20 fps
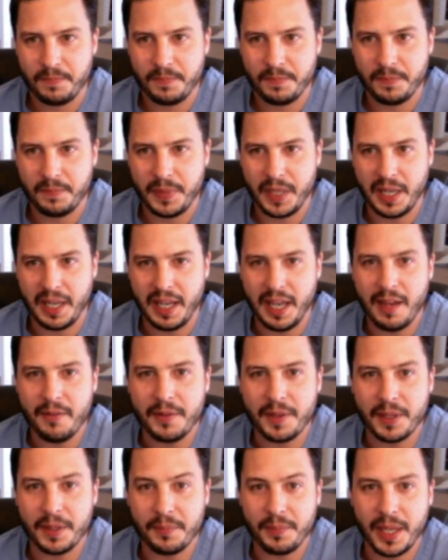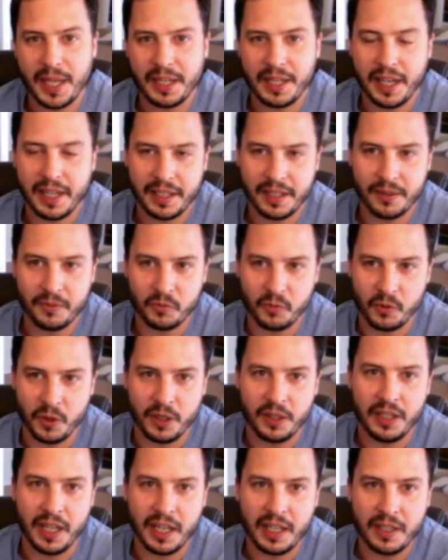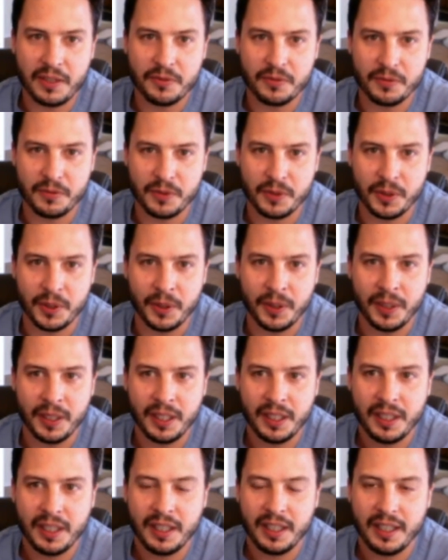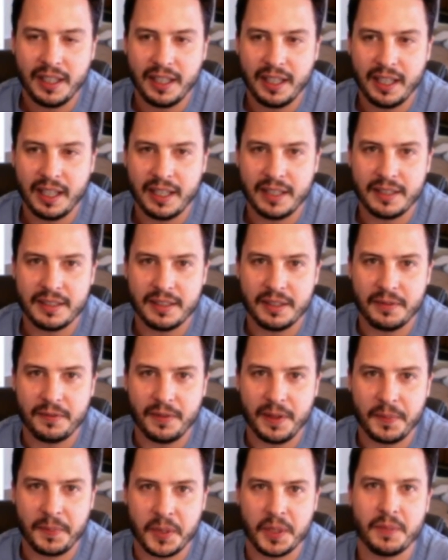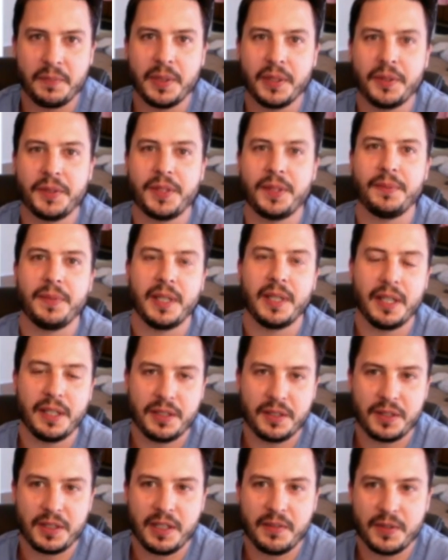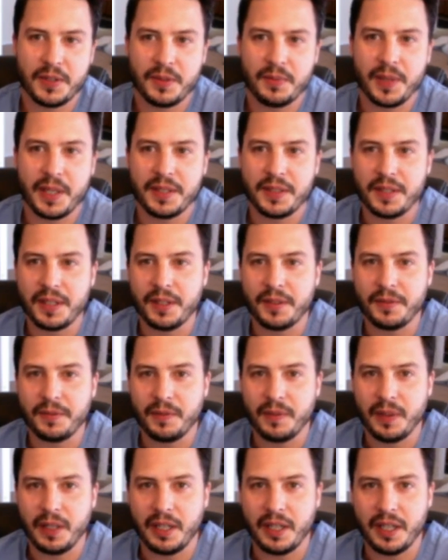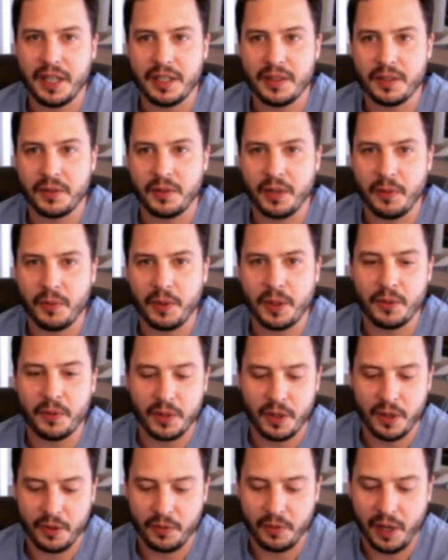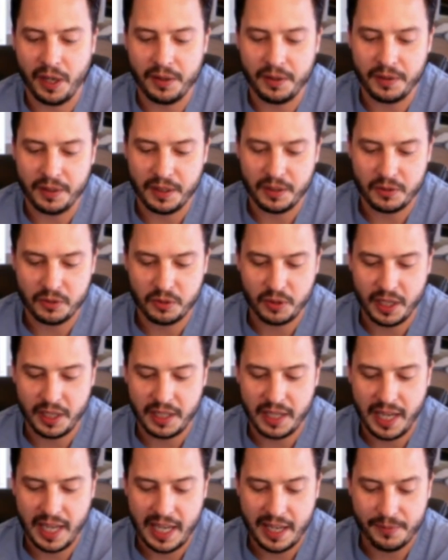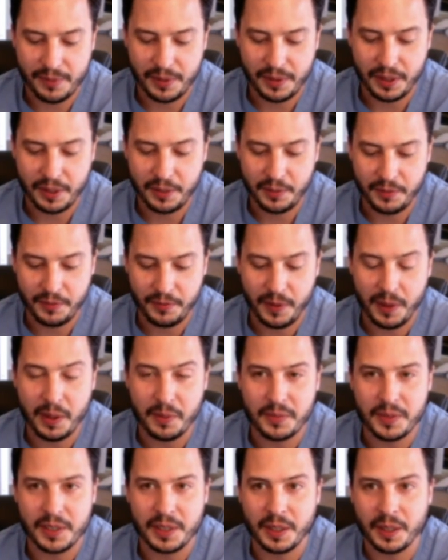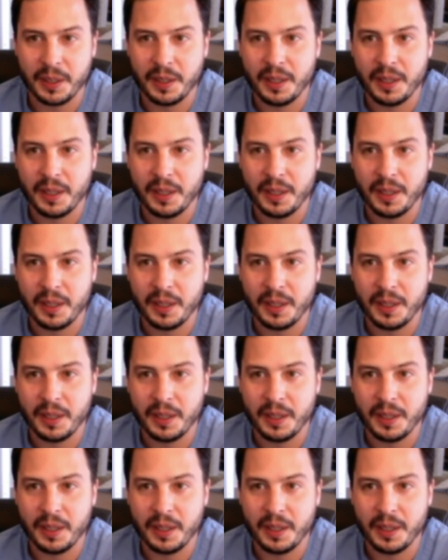by having a bank, I can run negative food, and if I'm going to build something, I just give it to myself. It's a great way to go rather than trying to have a lot of farms here.